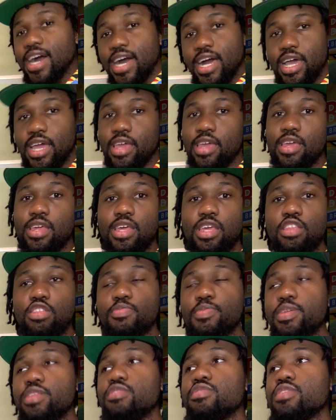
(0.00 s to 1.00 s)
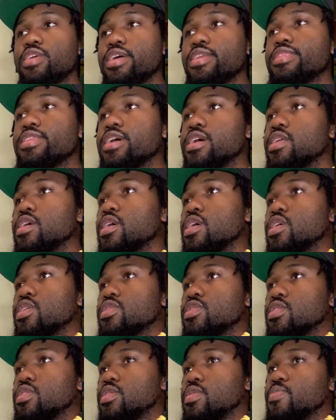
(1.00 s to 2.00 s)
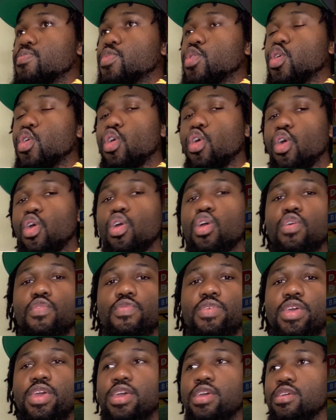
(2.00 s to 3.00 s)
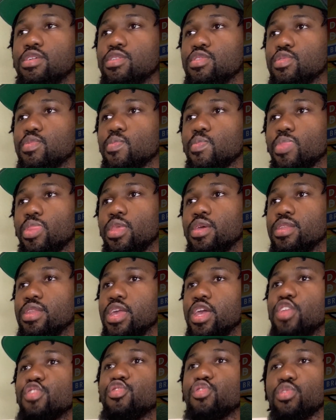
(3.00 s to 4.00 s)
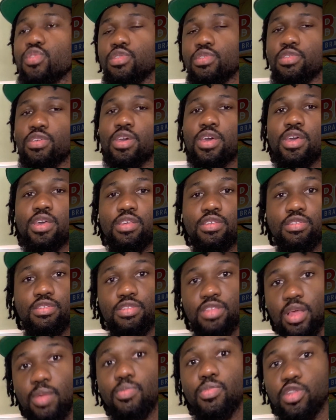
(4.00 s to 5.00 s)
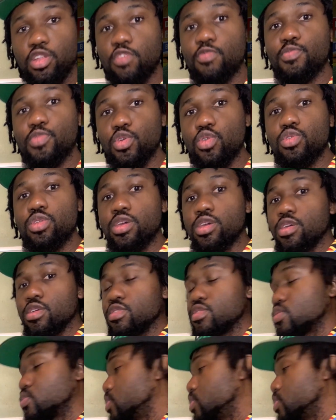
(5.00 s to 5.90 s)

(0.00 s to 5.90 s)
eye. It's been said that the curve is nature's symbol of beauty. So